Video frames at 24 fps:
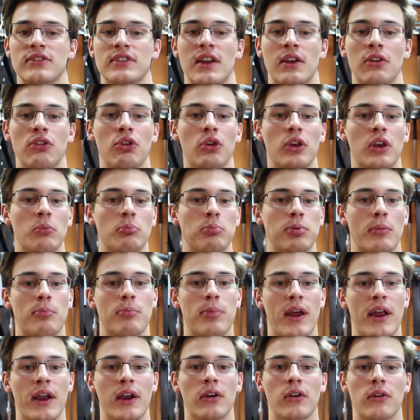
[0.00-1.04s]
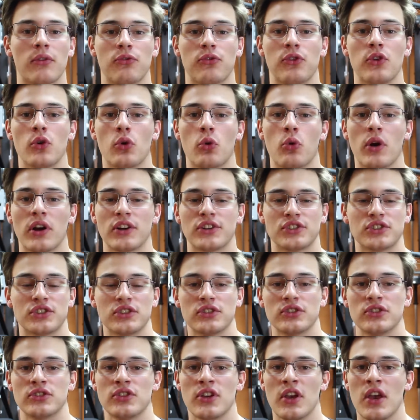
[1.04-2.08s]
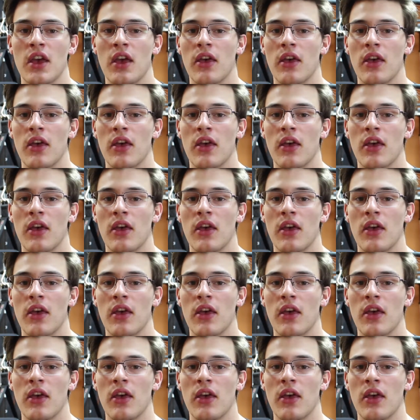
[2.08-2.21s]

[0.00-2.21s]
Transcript: Now, you can prepare a few questions